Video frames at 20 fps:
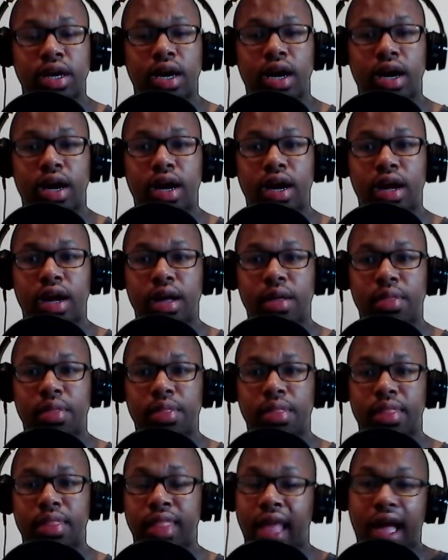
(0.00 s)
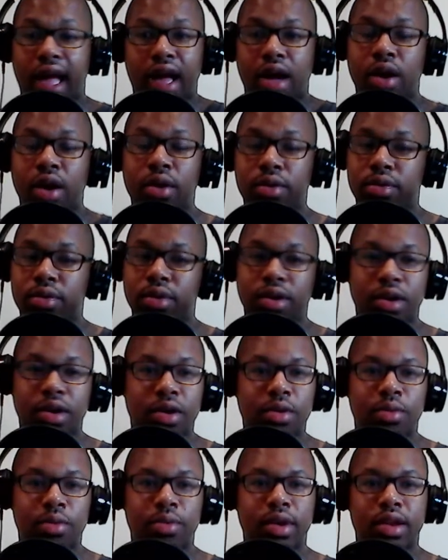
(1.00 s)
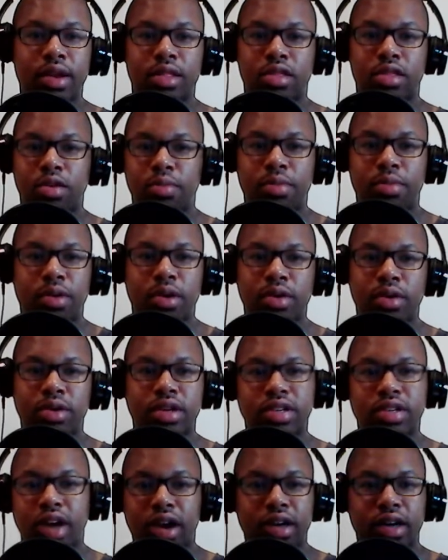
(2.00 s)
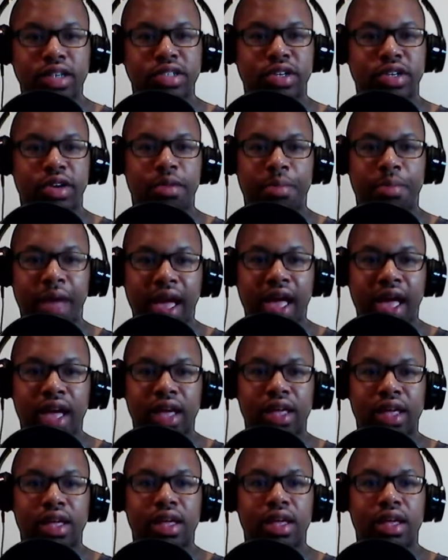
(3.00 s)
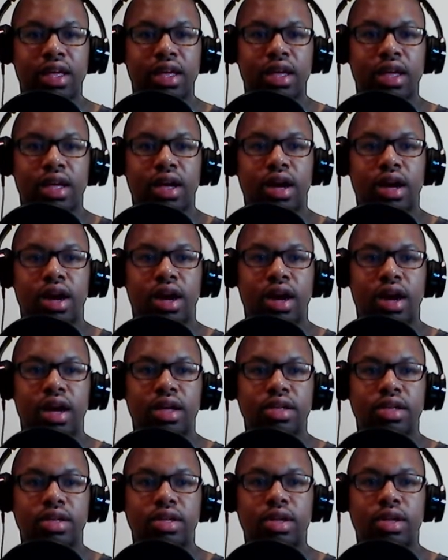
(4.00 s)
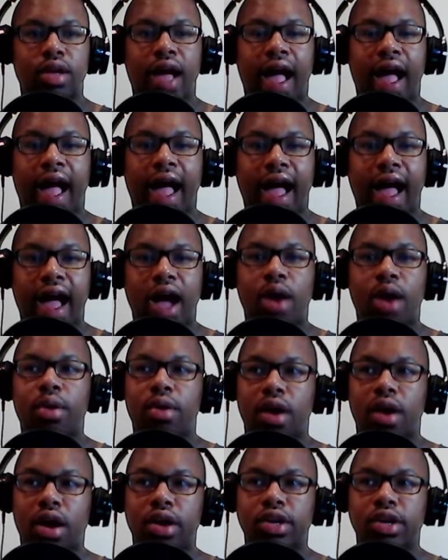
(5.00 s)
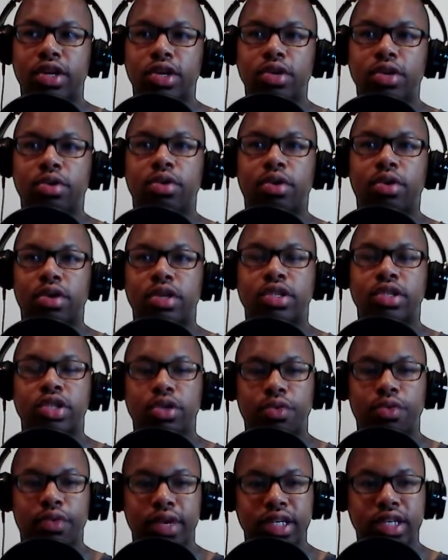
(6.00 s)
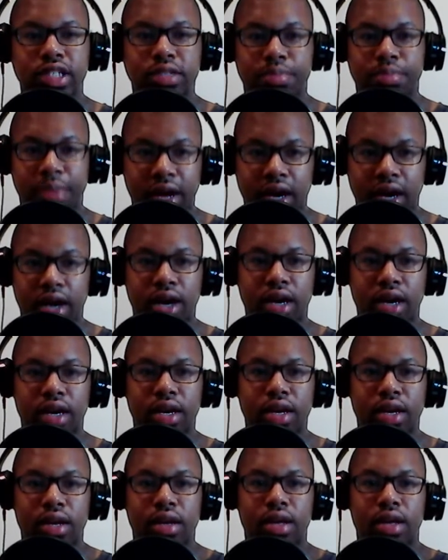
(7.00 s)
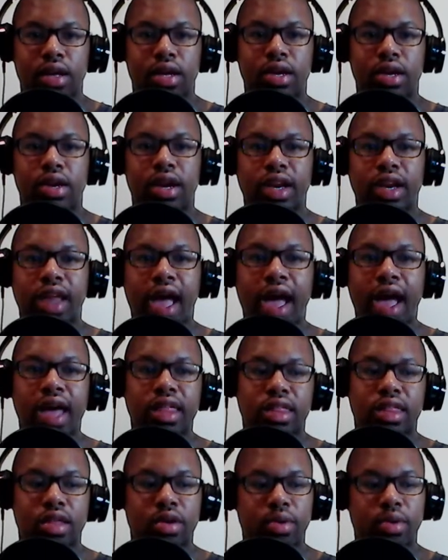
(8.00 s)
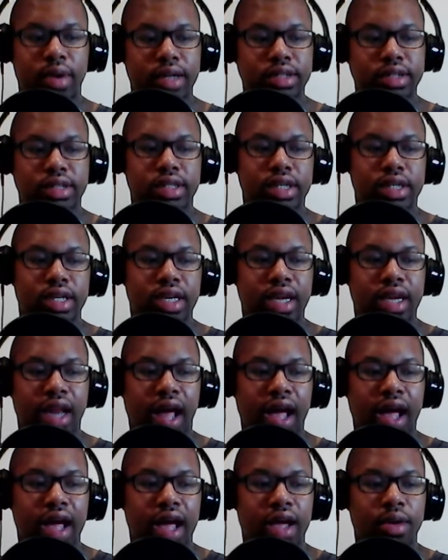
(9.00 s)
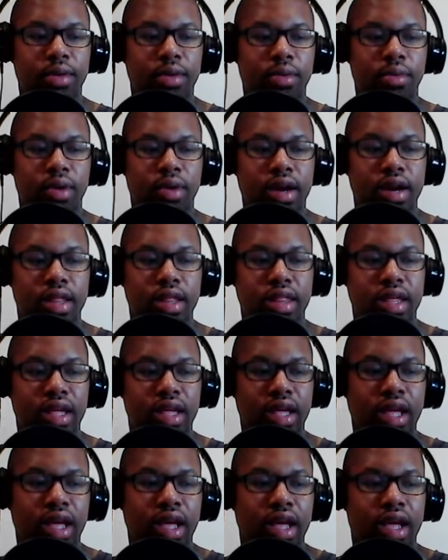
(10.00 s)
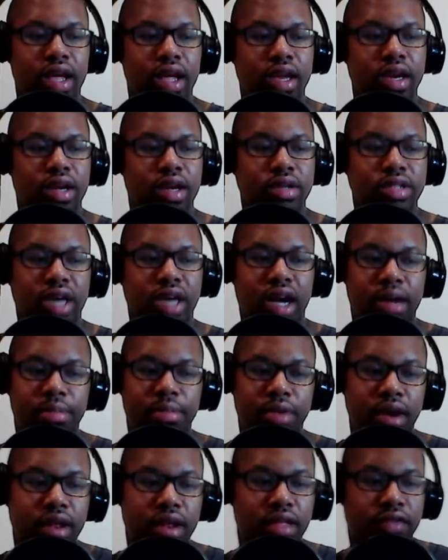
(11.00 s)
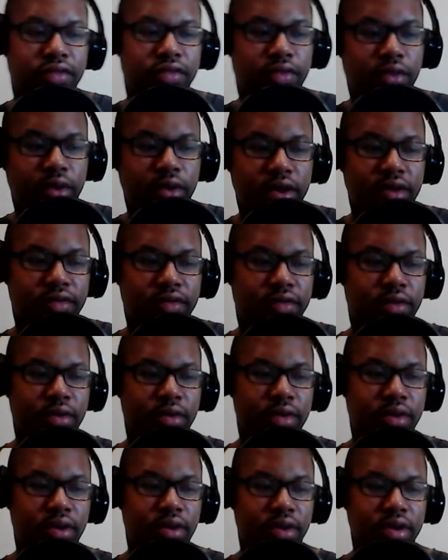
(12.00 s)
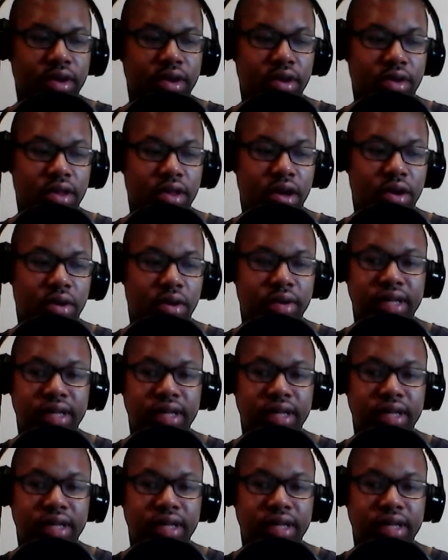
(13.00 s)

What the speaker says: Now, win a Super Bowl, the target's on your back. Uh, how are you going to respond? That's the question that I want to see. Tom Brady's 44 years old.